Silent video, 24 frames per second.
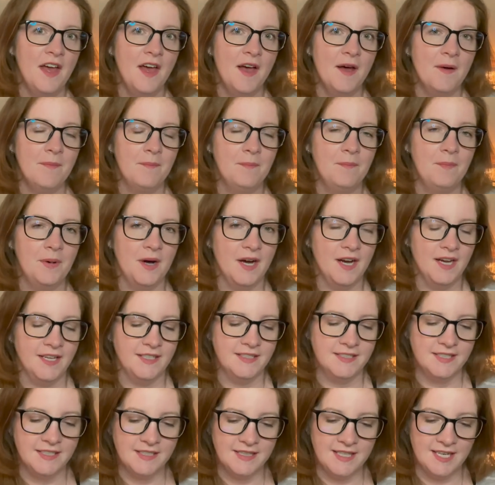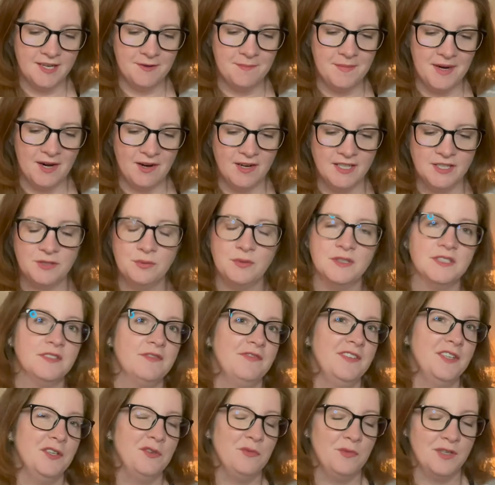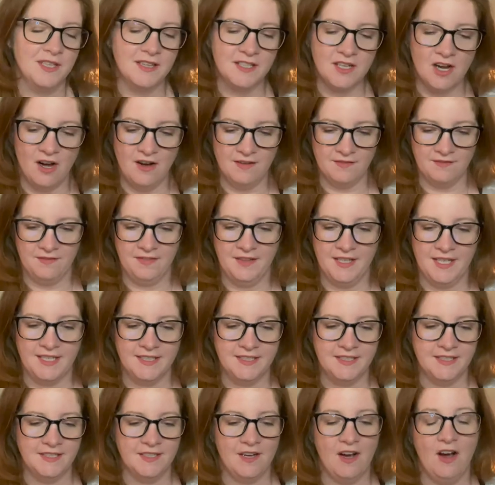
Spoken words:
but their marriage was filled with conflict.